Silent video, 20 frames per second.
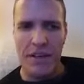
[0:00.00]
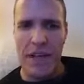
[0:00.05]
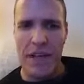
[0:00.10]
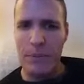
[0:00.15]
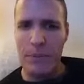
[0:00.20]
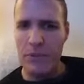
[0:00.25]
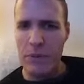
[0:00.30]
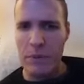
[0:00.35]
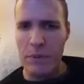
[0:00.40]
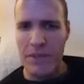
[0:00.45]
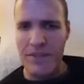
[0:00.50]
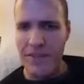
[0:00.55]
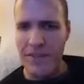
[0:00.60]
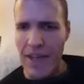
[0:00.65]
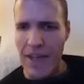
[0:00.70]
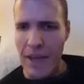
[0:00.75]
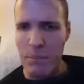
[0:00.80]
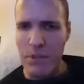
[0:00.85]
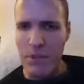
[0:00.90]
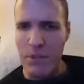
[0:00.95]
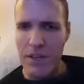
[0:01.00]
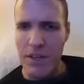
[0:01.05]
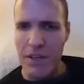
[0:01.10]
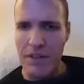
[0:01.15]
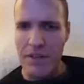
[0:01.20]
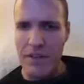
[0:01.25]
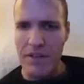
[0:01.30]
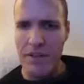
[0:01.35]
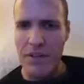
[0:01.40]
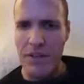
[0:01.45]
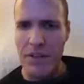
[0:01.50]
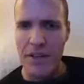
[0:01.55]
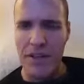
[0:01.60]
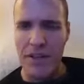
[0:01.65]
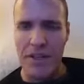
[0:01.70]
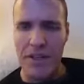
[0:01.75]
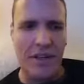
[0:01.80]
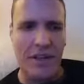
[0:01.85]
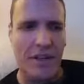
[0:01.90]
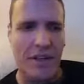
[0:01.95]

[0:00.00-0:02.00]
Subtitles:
games on my tablet, like